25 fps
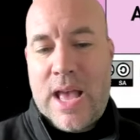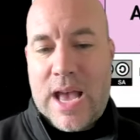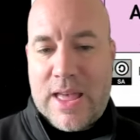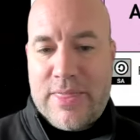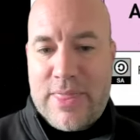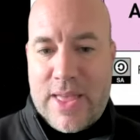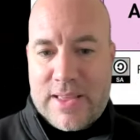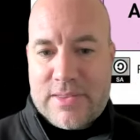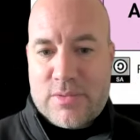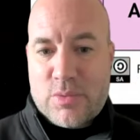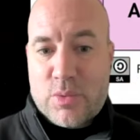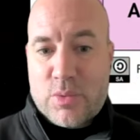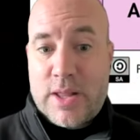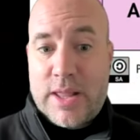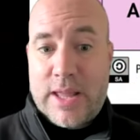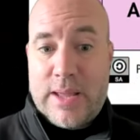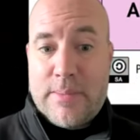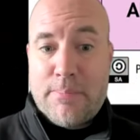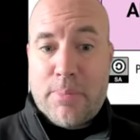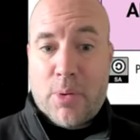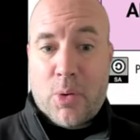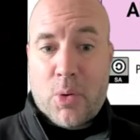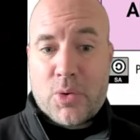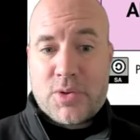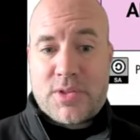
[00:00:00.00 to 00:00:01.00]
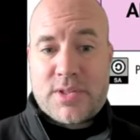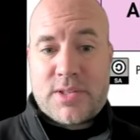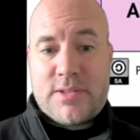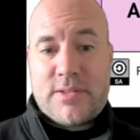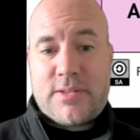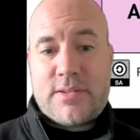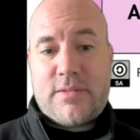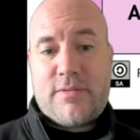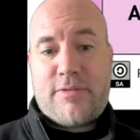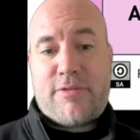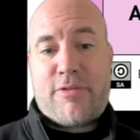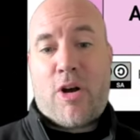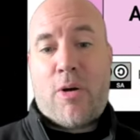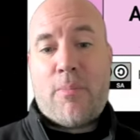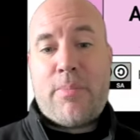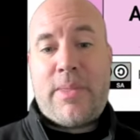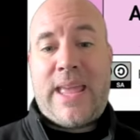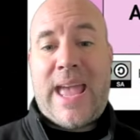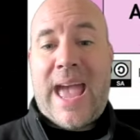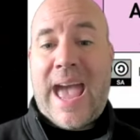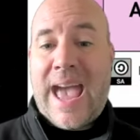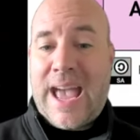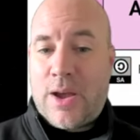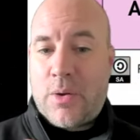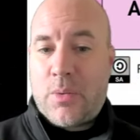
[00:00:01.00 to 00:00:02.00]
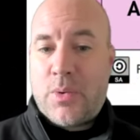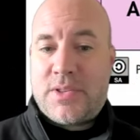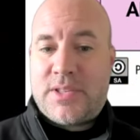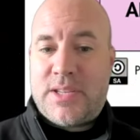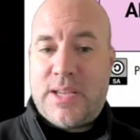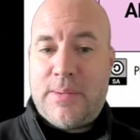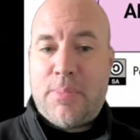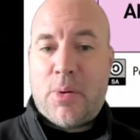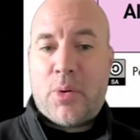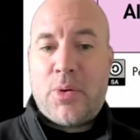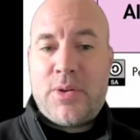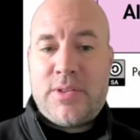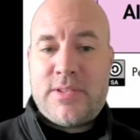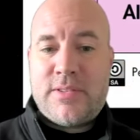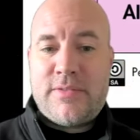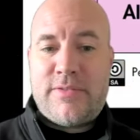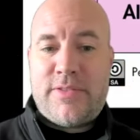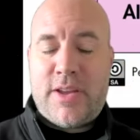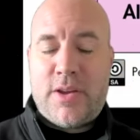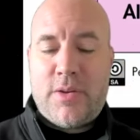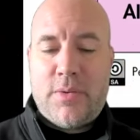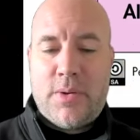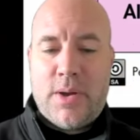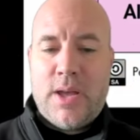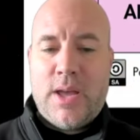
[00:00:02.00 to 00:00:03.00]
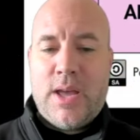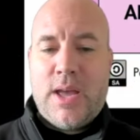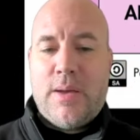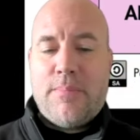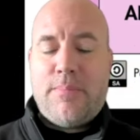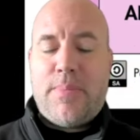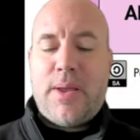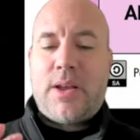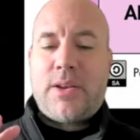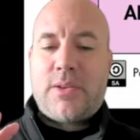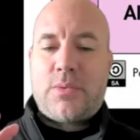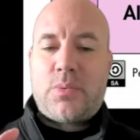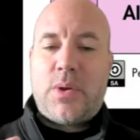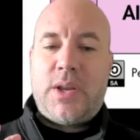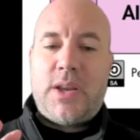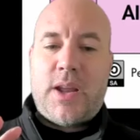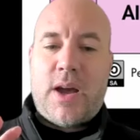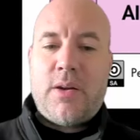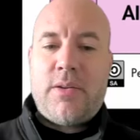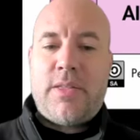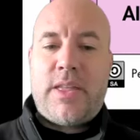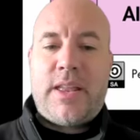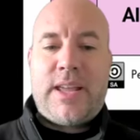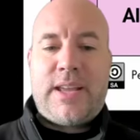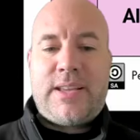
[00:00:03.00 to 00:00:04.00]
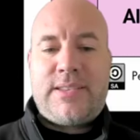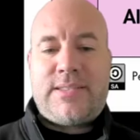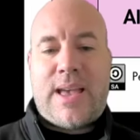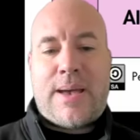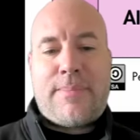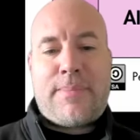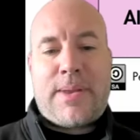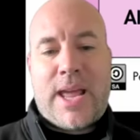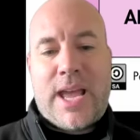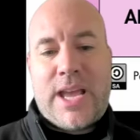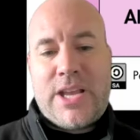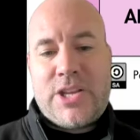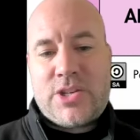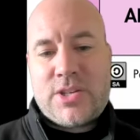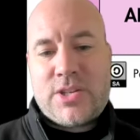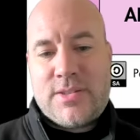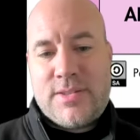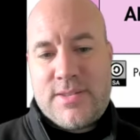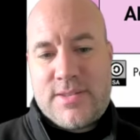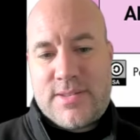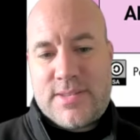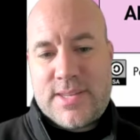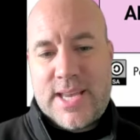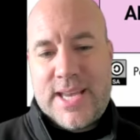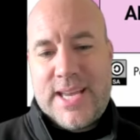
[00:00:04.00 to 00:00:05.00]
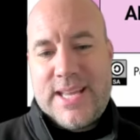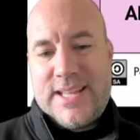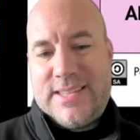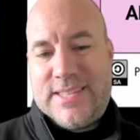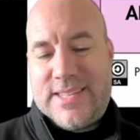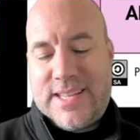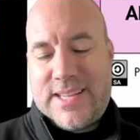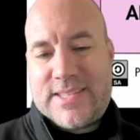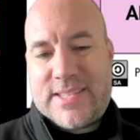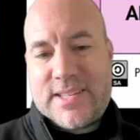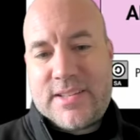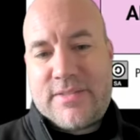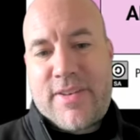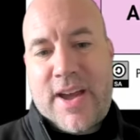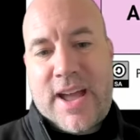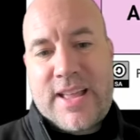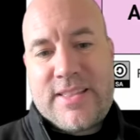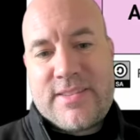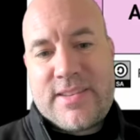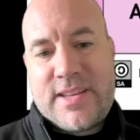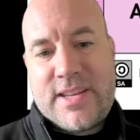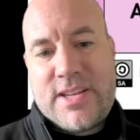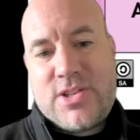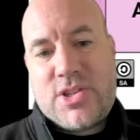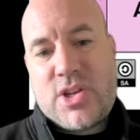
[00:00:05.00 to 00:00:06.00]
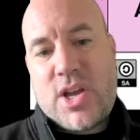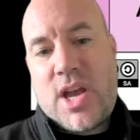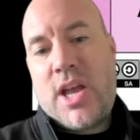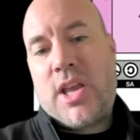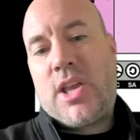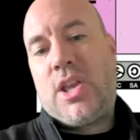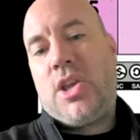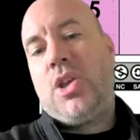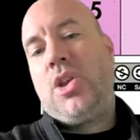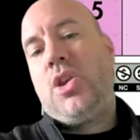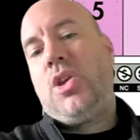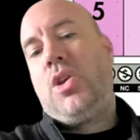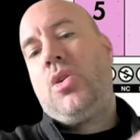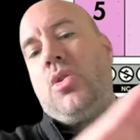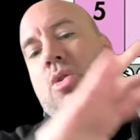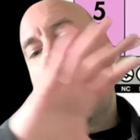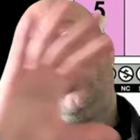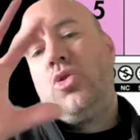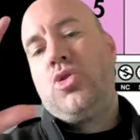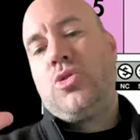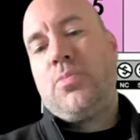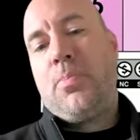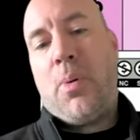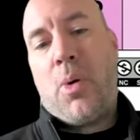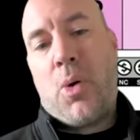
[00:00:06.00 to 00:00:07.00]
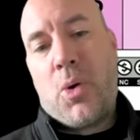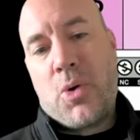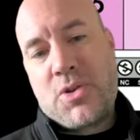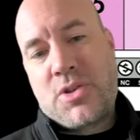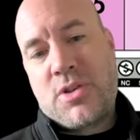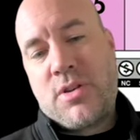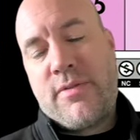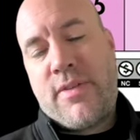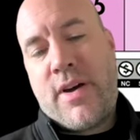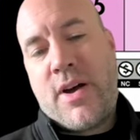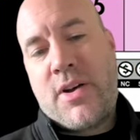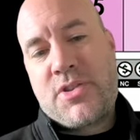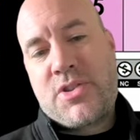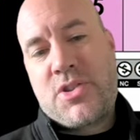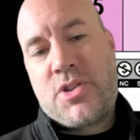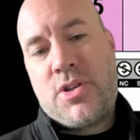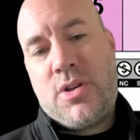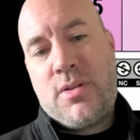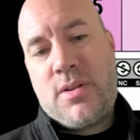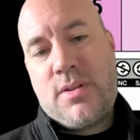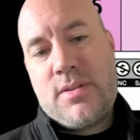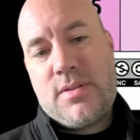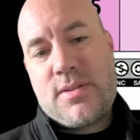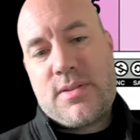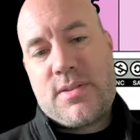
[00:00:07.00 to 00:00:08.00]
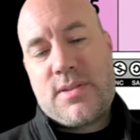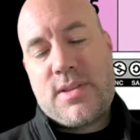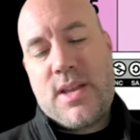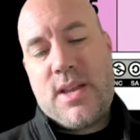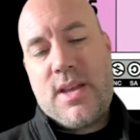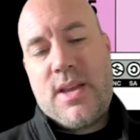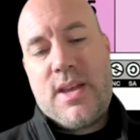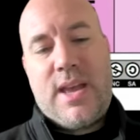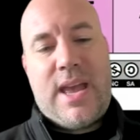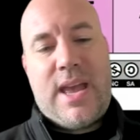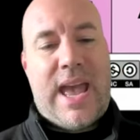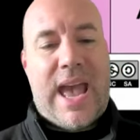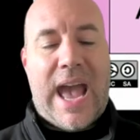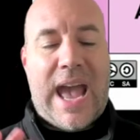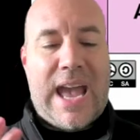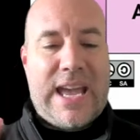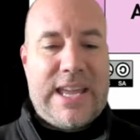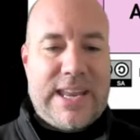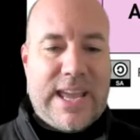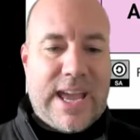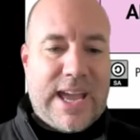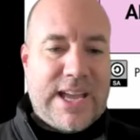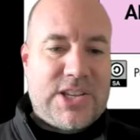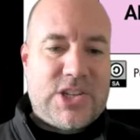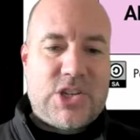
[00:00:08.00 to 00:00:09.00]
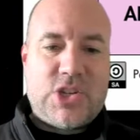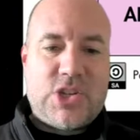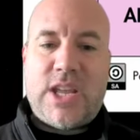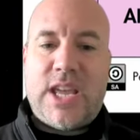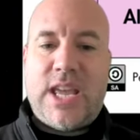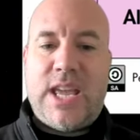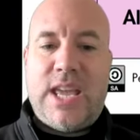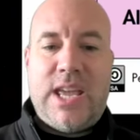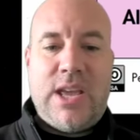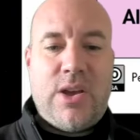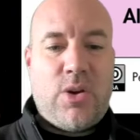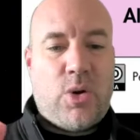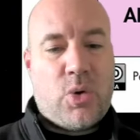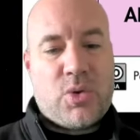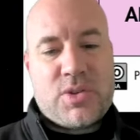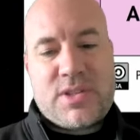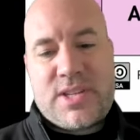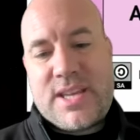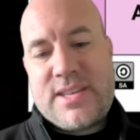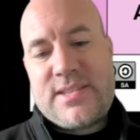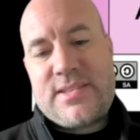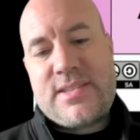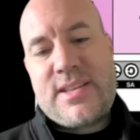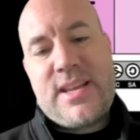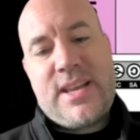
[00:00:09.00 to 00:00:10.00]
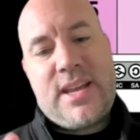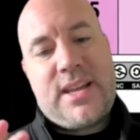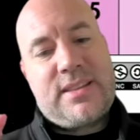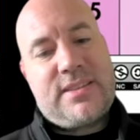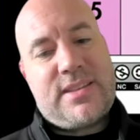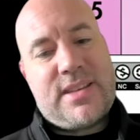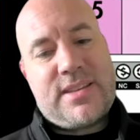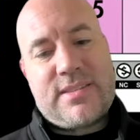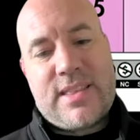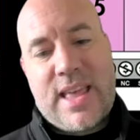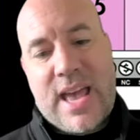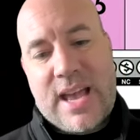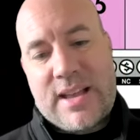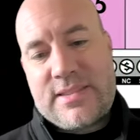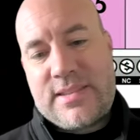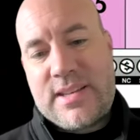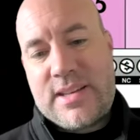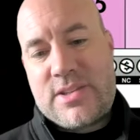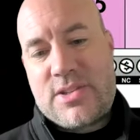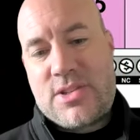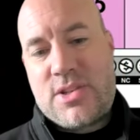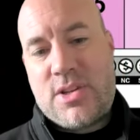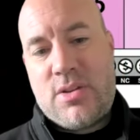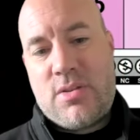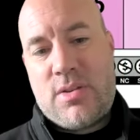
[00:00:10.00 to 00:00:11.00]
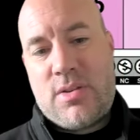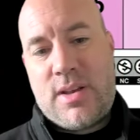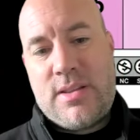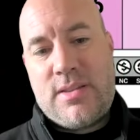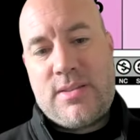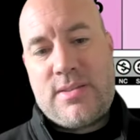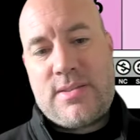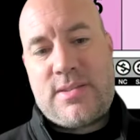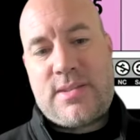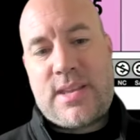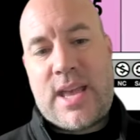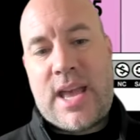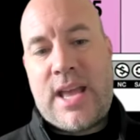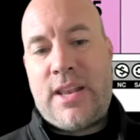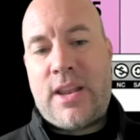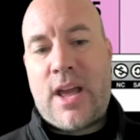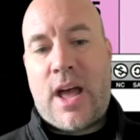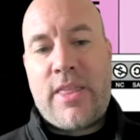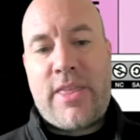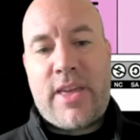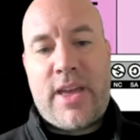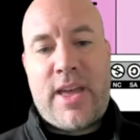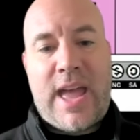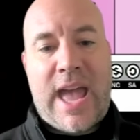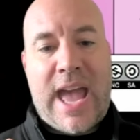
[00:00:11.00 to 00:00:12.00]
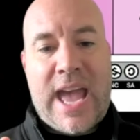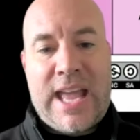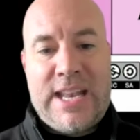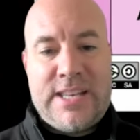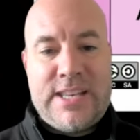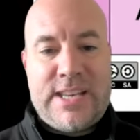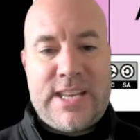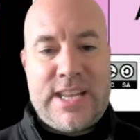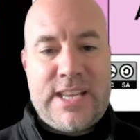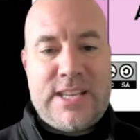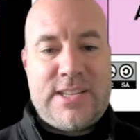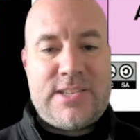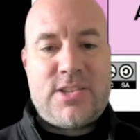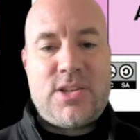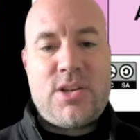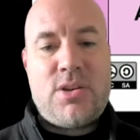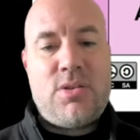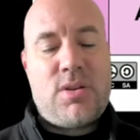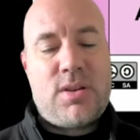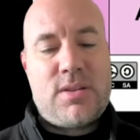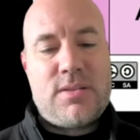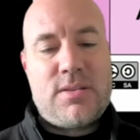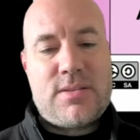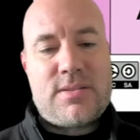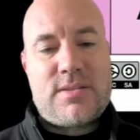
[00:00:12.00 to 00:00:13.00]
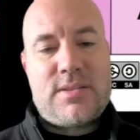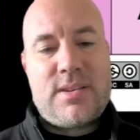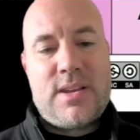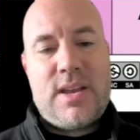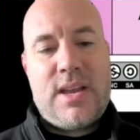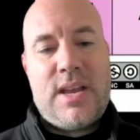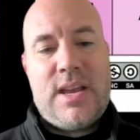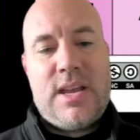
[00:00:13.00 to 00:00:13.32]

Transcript: And that's really important from the equity point of view, because we know that examinations disadvantage a huge portion of our students, ADHD, autistic, dyslexic students, and other ND students,